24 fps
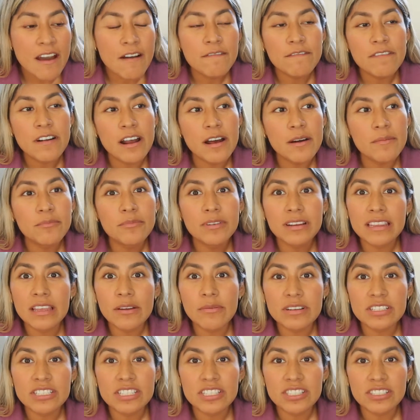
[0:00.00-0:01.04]
from really
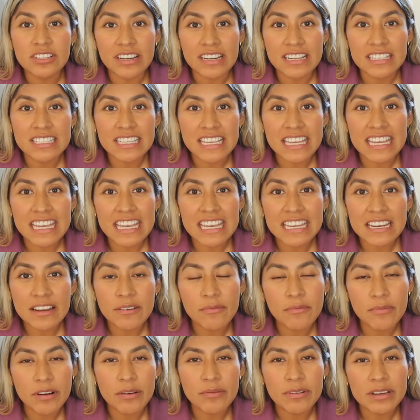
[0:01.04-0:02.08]
when she started to eat
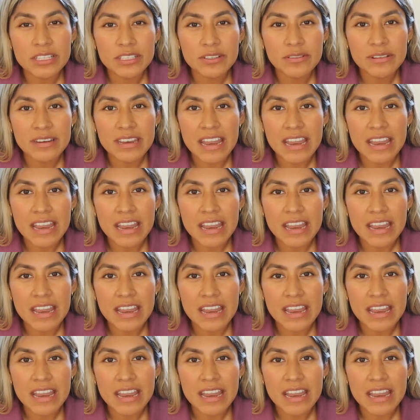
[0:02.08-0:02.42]
and what we do